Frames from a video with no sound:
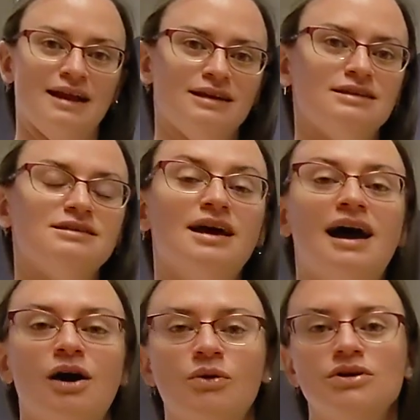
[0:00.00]
at is,
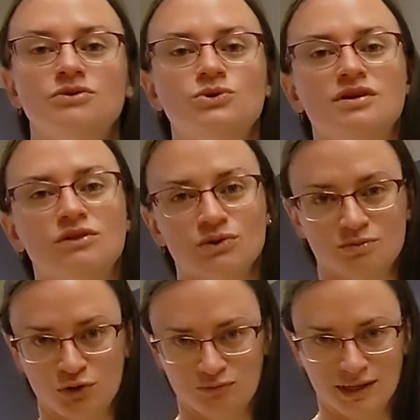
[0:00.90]
how are you doing those
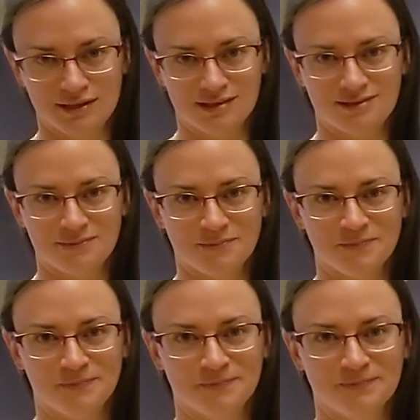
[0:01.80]
movements?
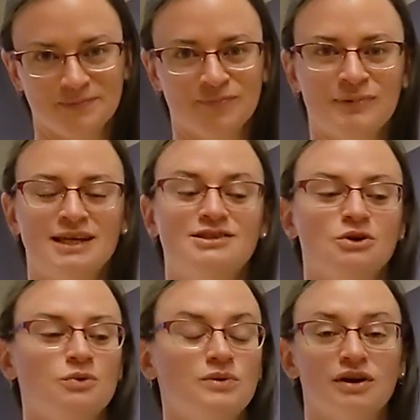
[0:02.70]

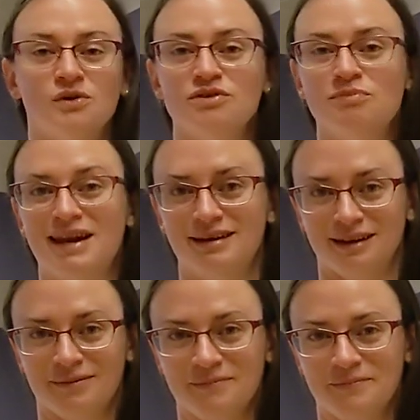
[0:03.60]
So we work with
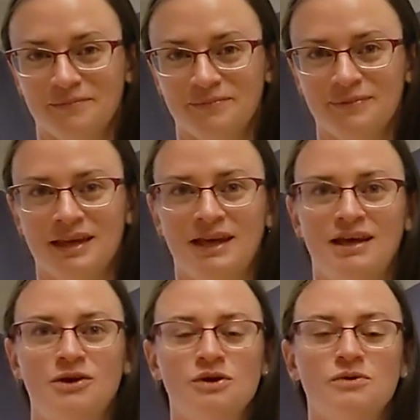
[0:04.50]
bending.
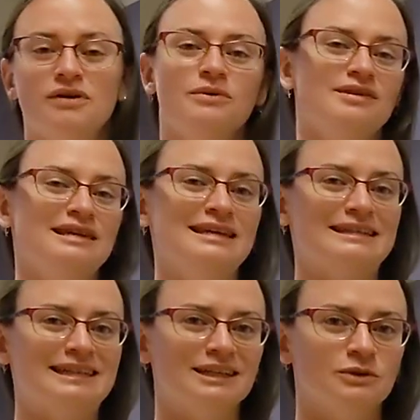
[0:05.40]
We work with
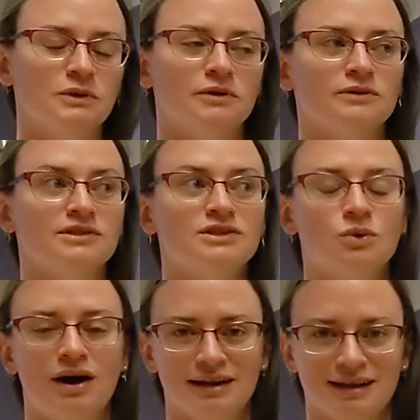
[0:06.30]
kneeling, we work with
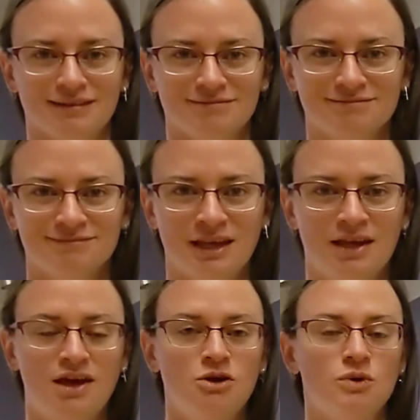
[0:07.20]
squatting.
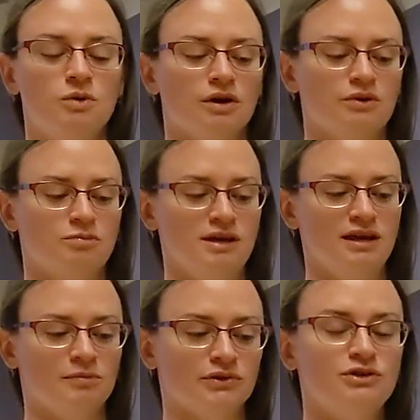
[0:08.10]
We work with being
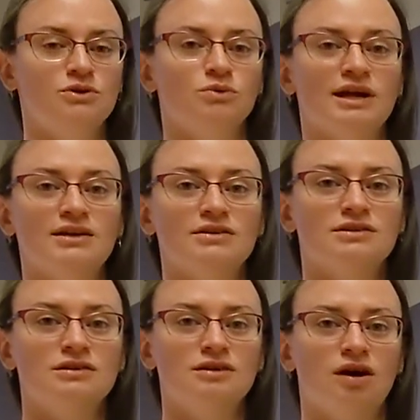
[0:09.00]
able to
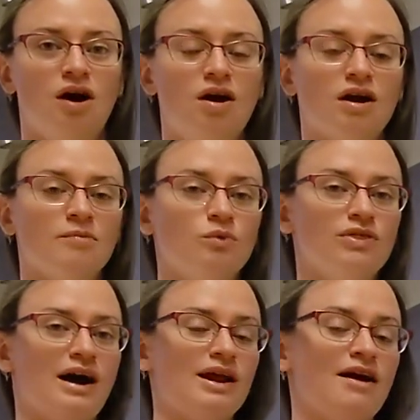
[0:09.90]
raise the arm
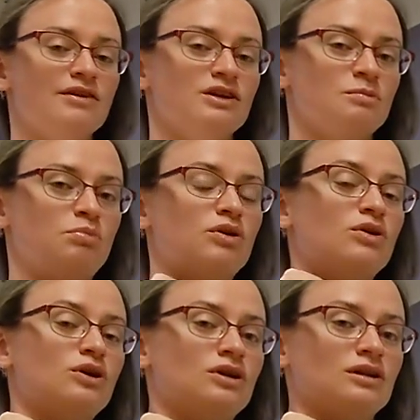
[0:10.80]
without having to
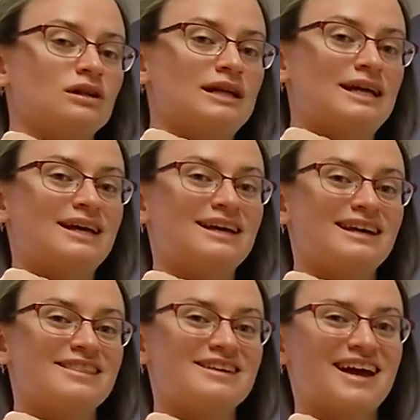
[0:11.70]
pull
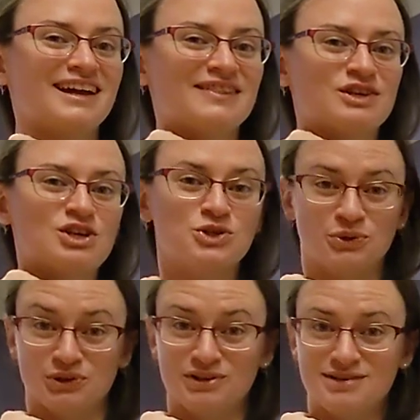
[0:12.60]
in the neck and the
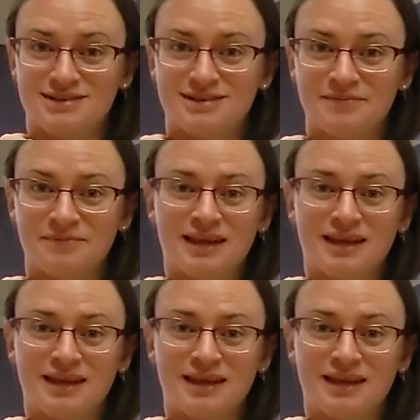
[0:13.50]
shoulders.